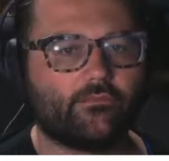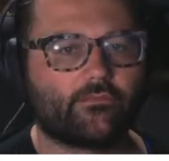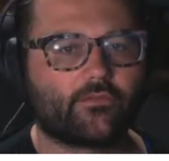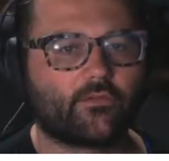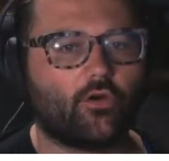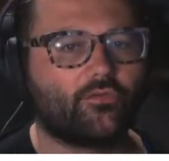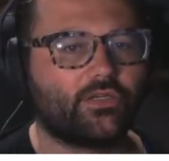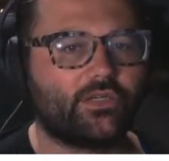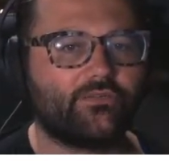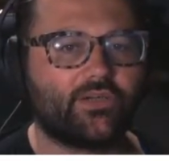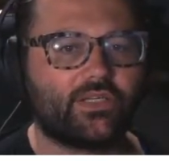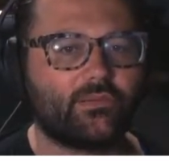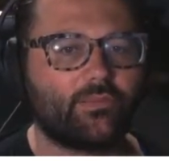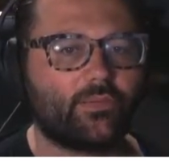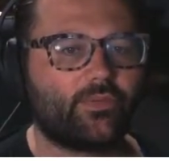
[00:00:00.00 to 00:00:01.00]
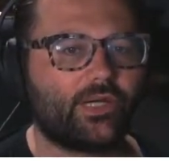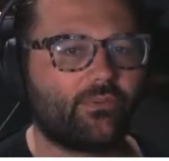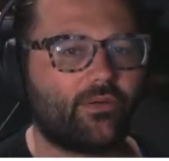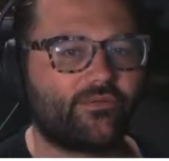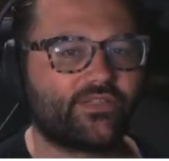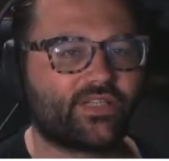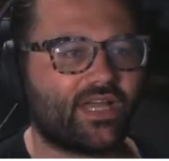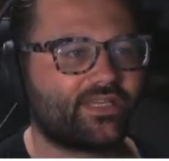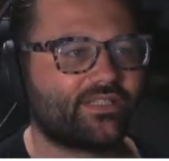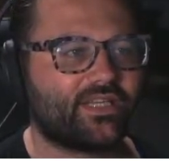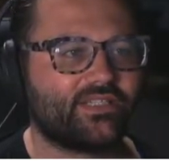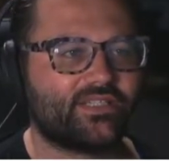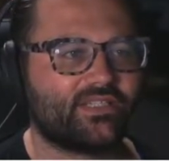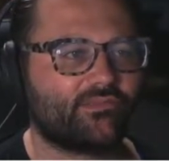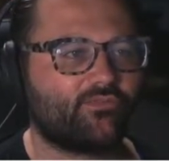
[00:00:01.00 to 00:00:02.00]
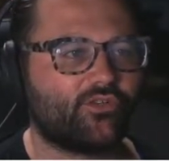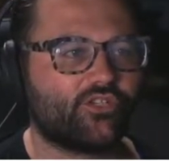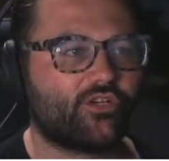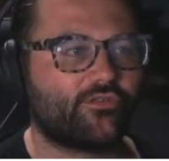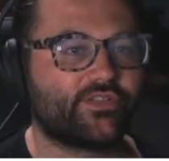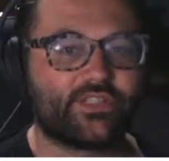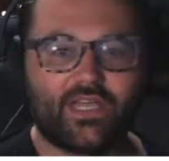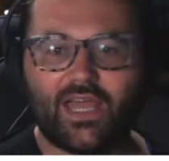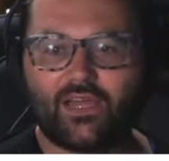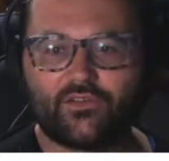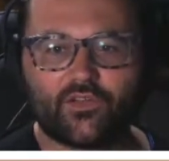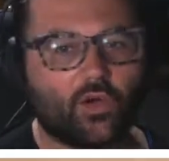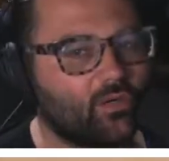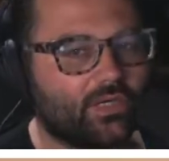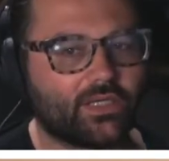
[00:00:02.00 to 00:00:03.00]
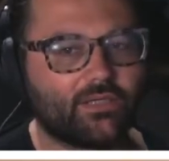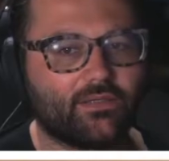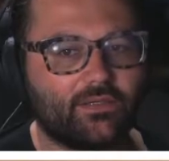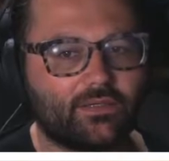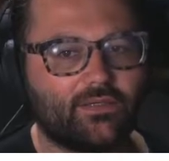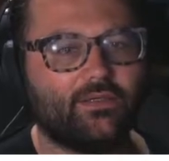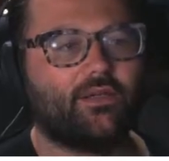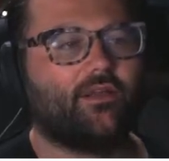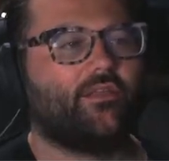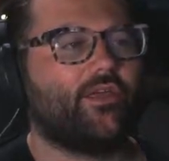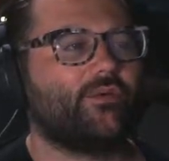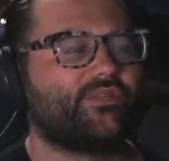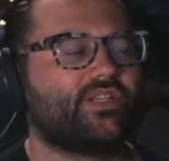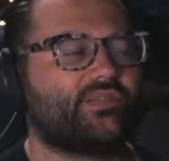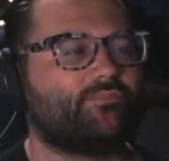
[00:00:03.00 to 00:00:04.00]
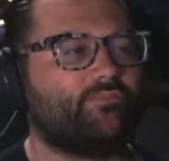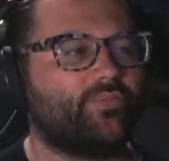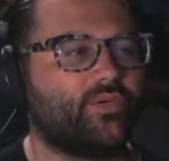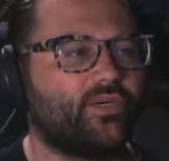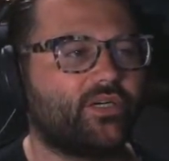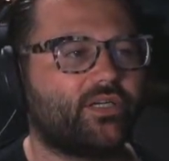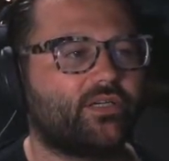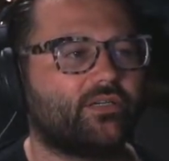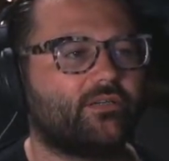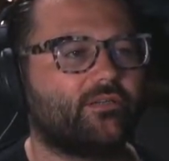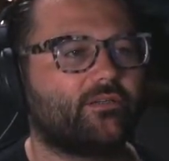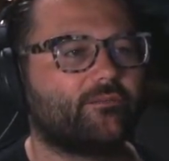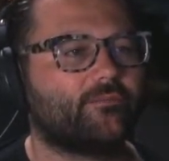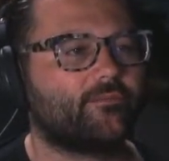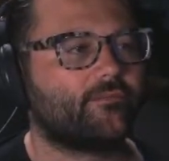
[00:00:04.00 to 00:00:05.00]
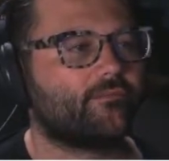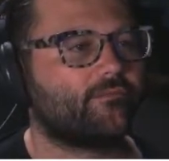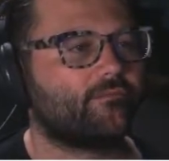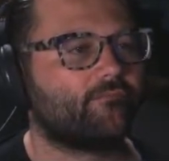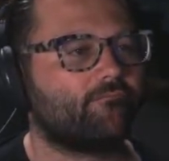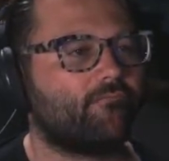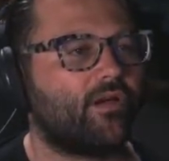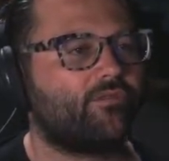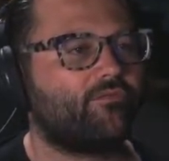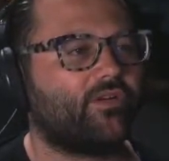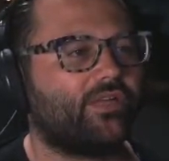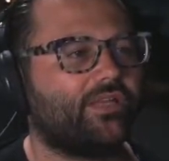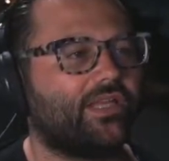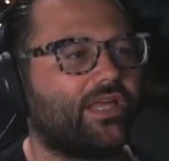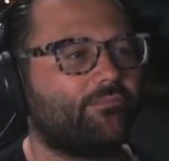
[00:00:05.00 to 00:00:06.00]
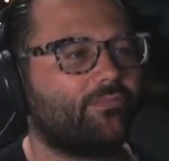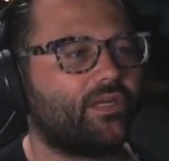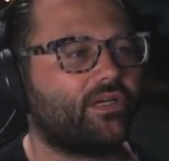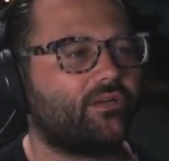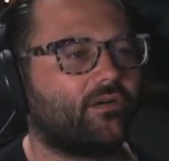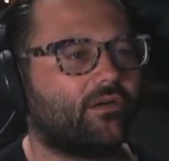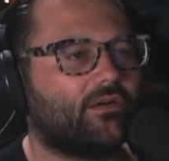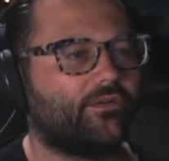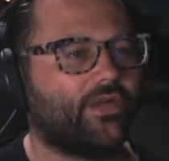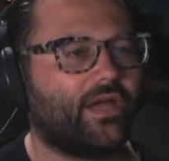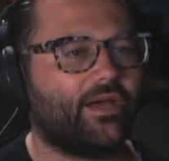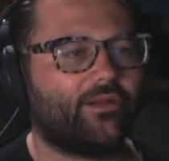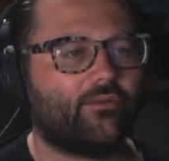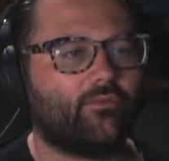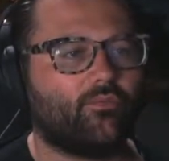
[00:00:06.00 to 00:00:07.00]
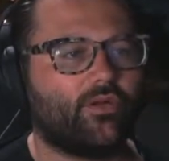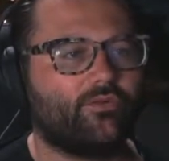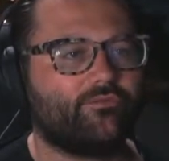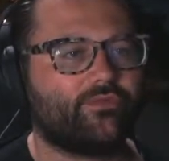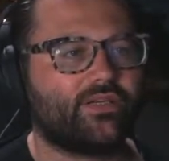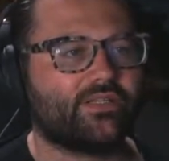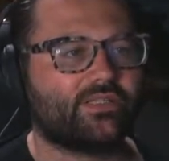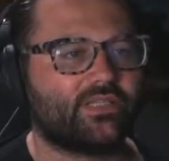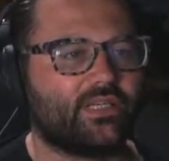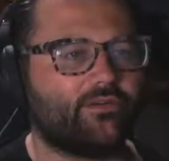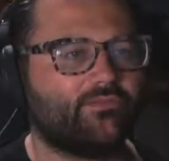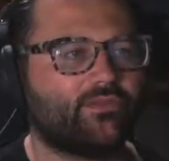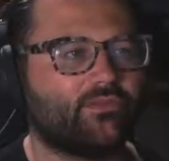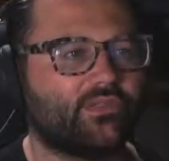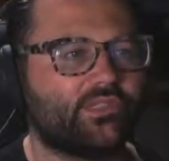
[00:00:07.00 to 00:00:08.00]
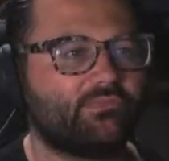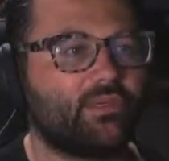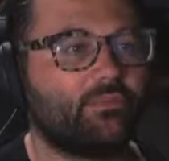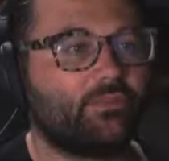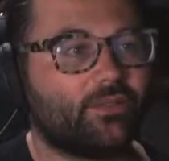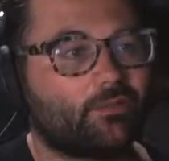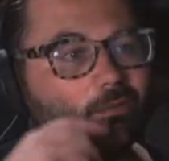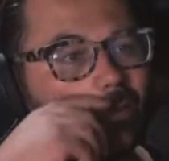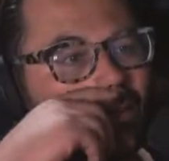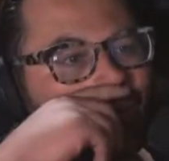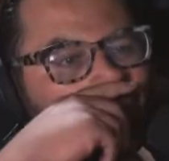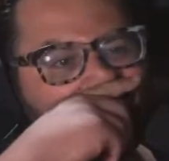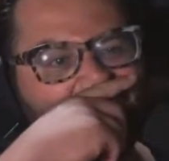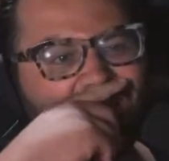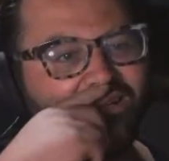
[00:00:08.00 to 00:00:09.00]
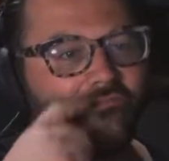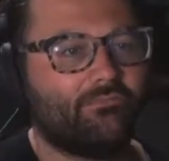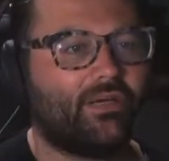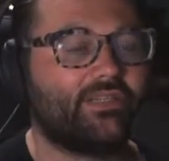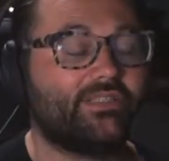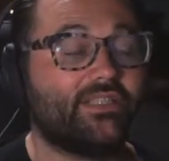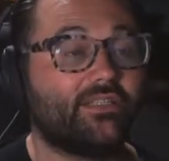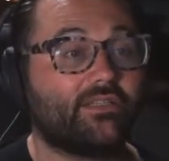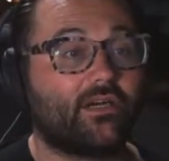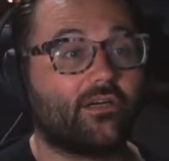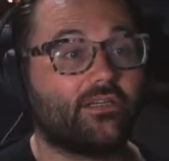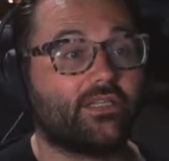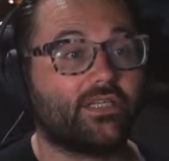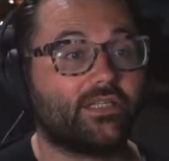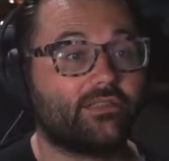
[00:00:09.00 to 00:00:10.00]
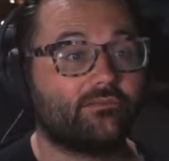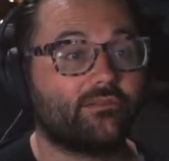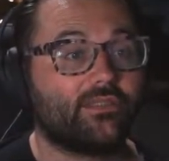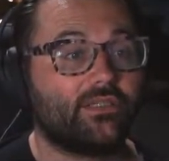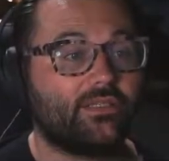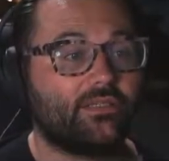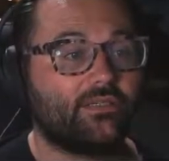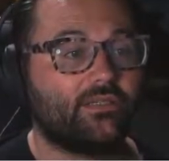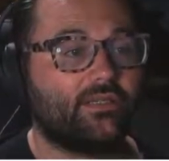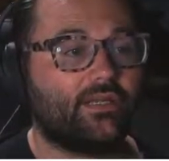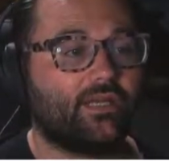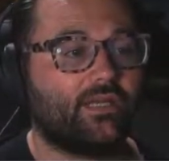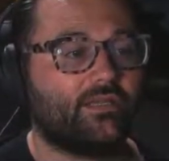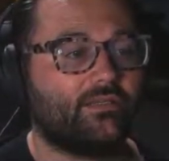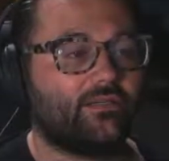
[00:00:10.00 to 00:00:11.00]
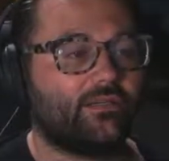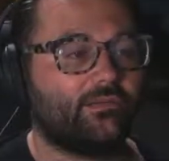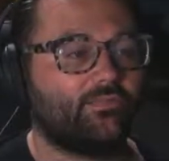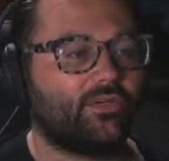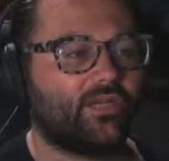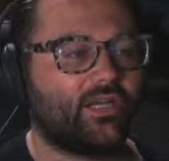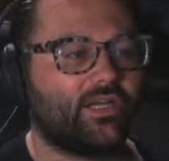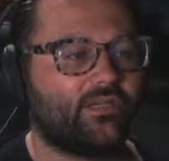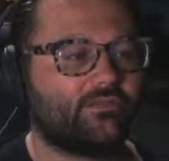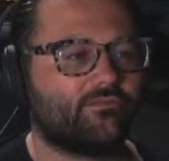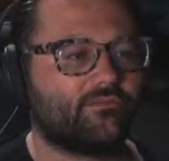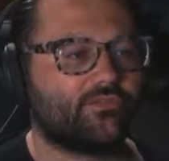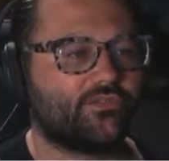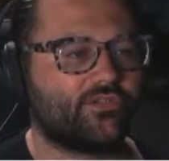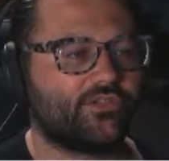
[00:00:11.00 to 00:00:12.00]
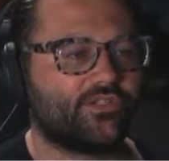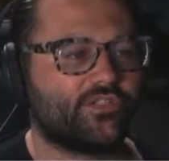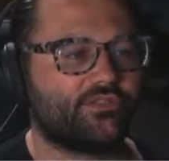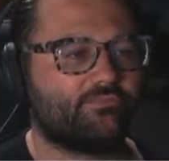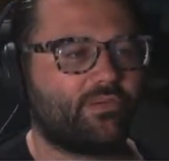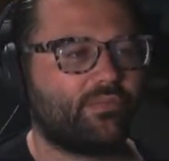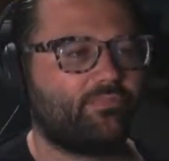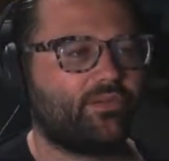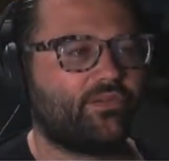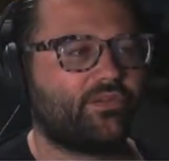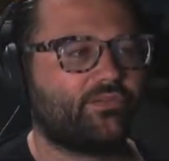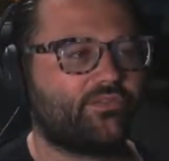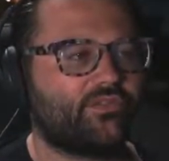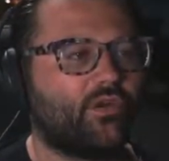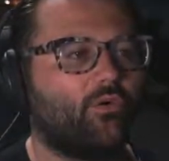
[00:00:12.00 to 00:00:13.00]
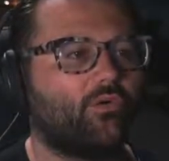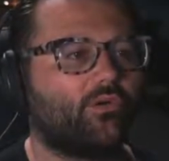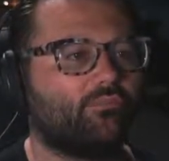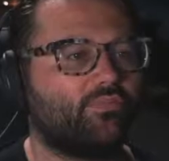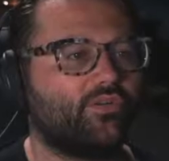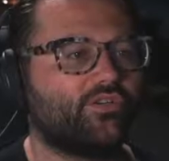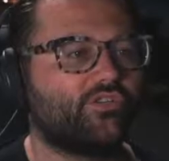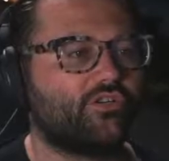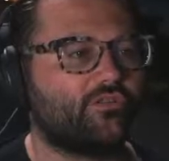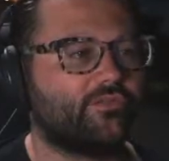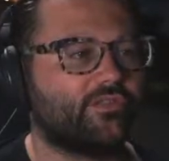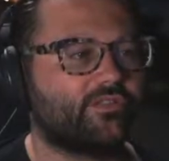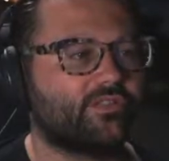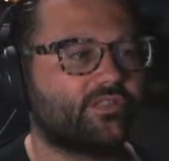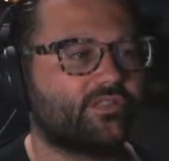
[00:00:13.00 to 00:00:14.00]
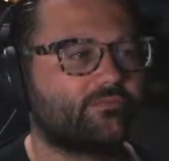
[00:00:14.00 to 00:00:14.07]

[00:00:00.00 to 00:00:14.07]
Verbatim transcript: Overly friendly people come up as ass kisses and pushovers. Yeah, totally. There was this book my friend lent me called How to Win Friends and Influence People by Dale Carnegie. And the book kind of turns people into total pushovers.